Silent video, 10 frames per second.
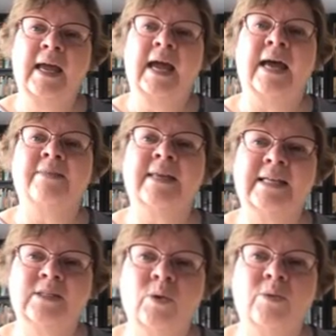And
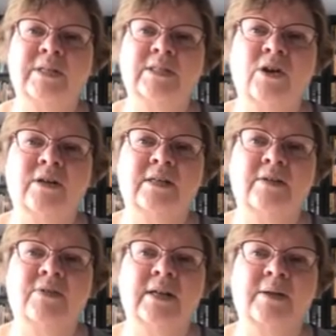that's when we start to
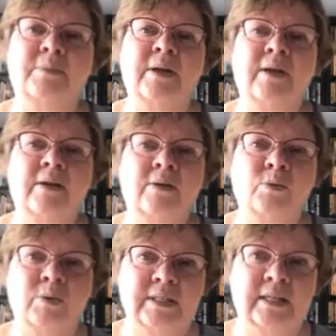develop
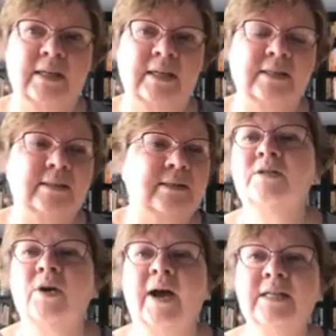resilience.
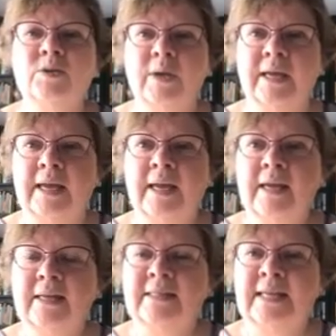So as we
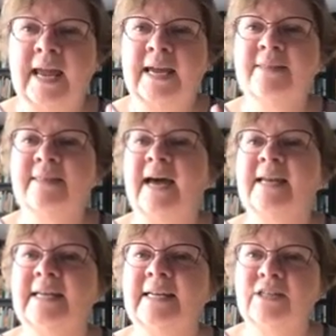take
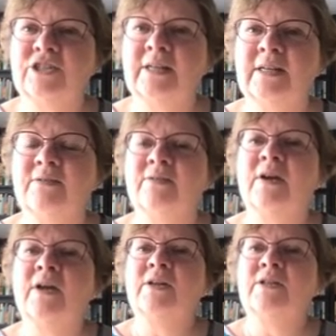that initiative
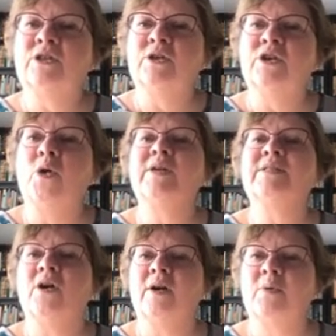to
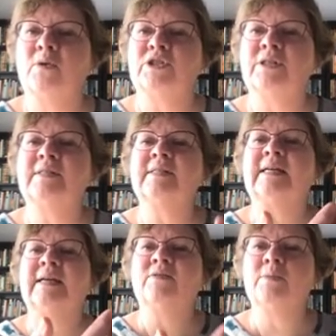notice our emotions, to
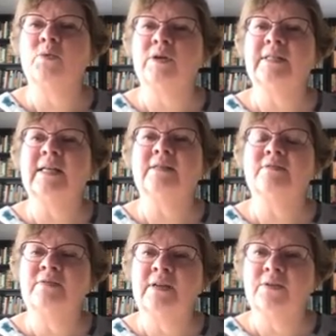give them words and to
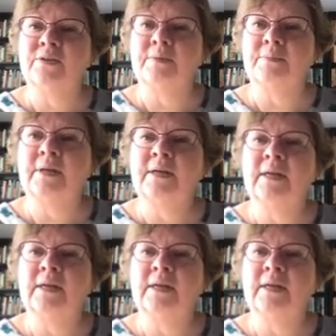feel them,